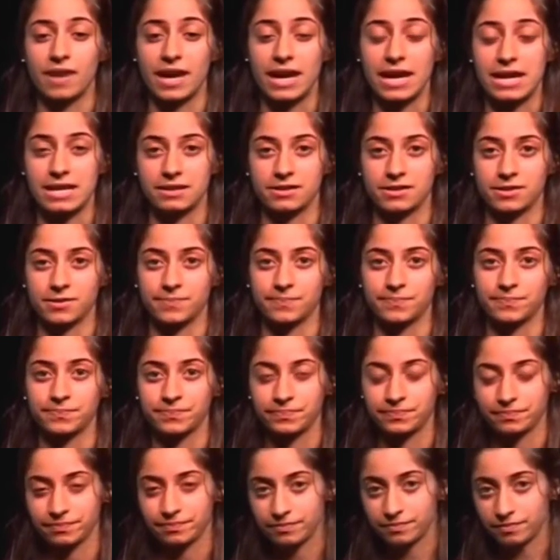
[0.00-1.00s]
While
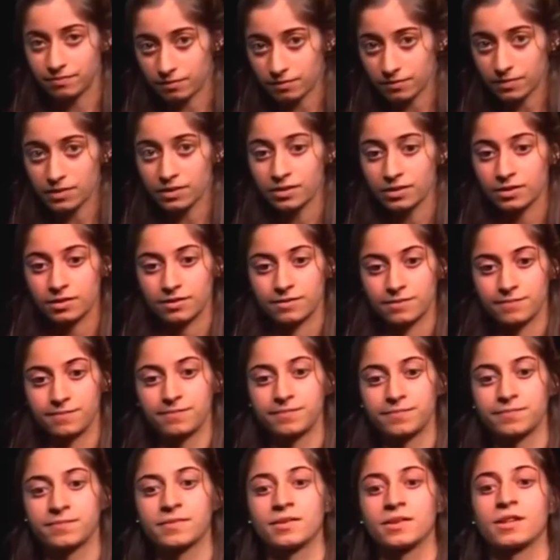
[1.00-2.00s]
this interaction is
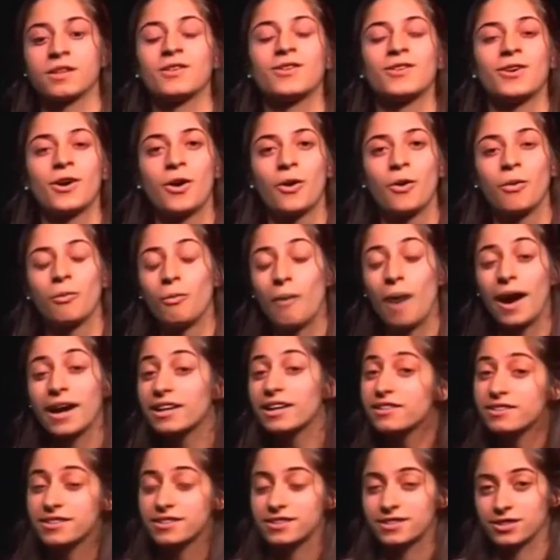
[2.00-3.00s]
incredibly important